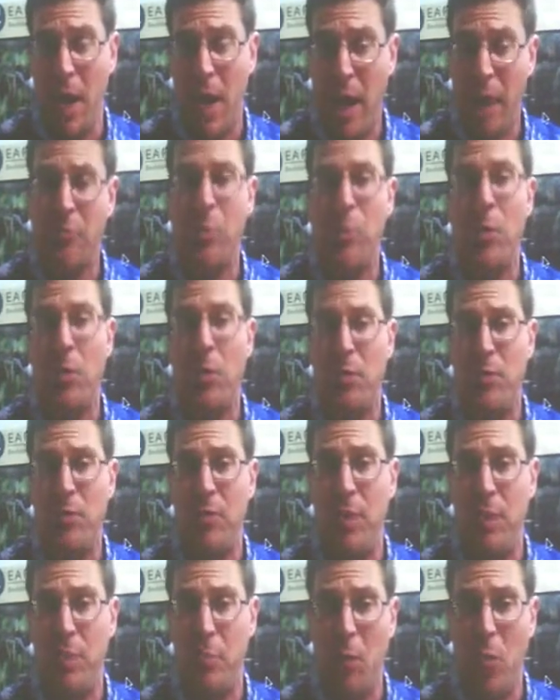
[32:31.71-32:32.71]
experts
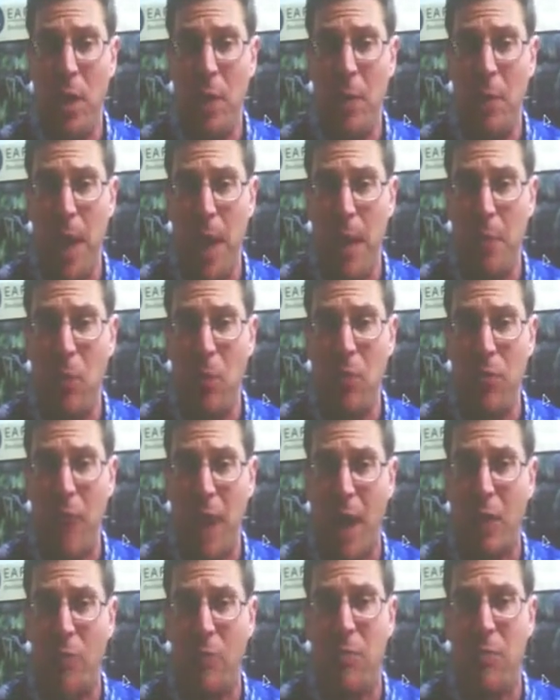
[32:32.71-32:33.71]
in marine mammals
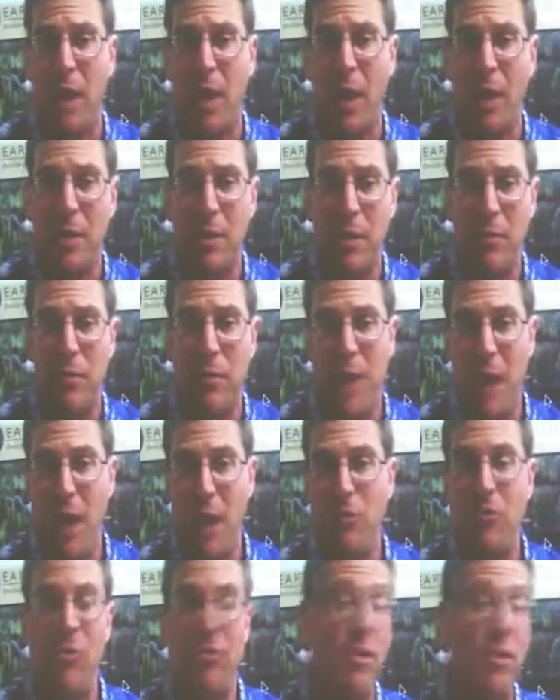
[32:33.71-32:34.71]
outside of the
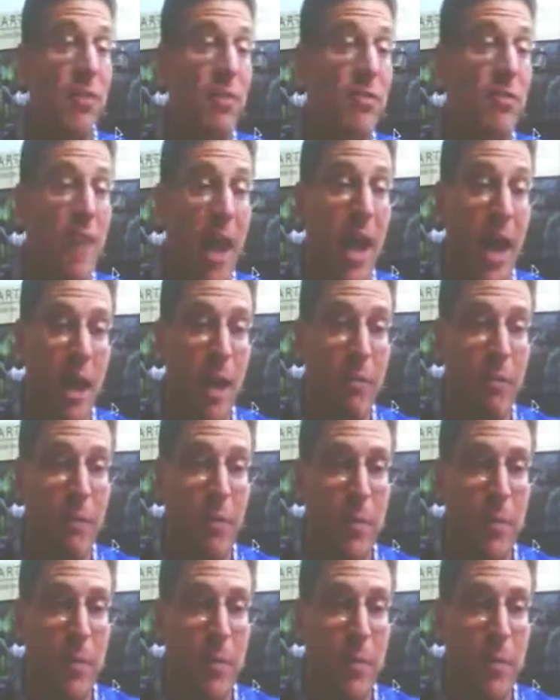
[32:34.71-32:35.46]
agency's staff,